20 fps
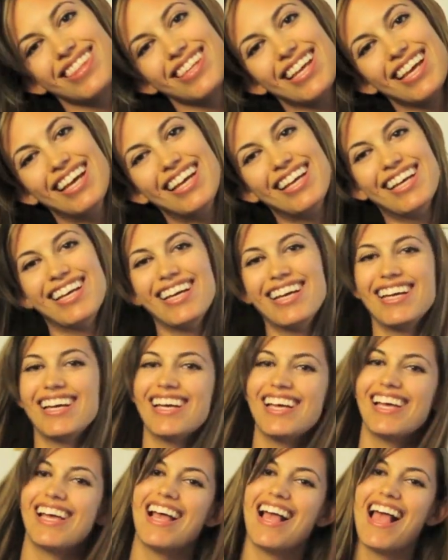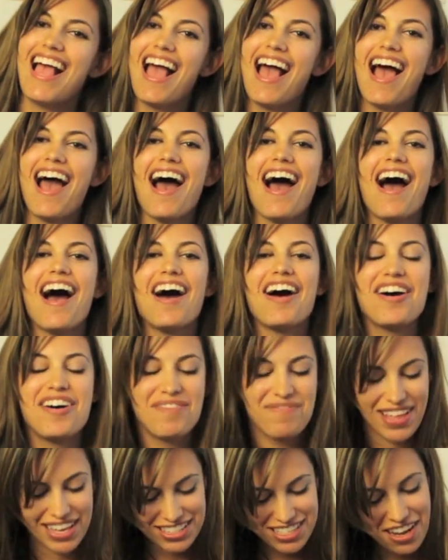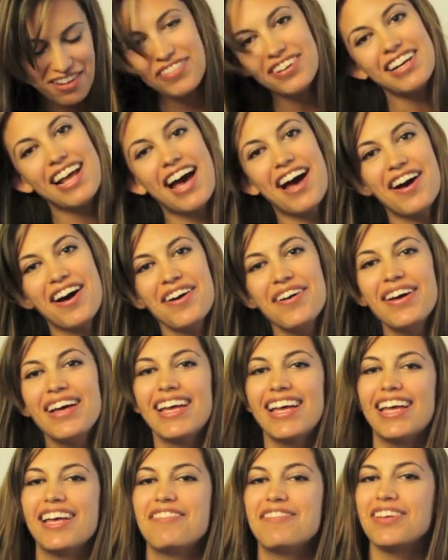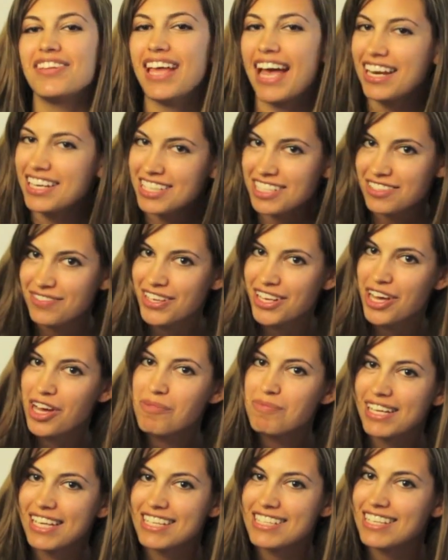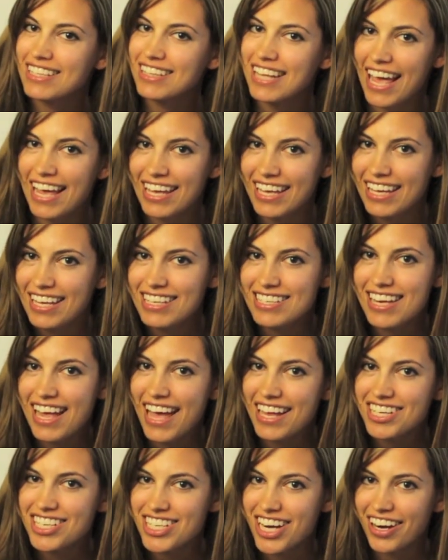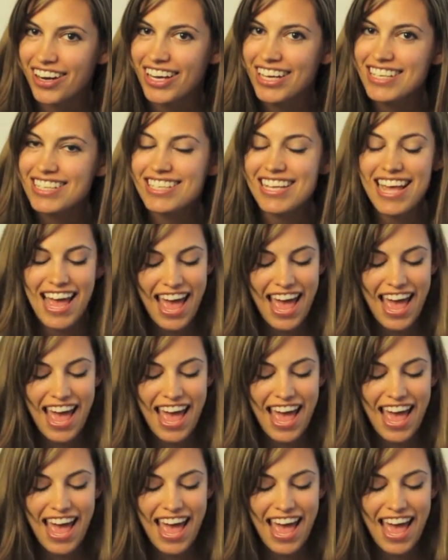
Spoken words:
That's all for now. If you like this video, please like it and share it.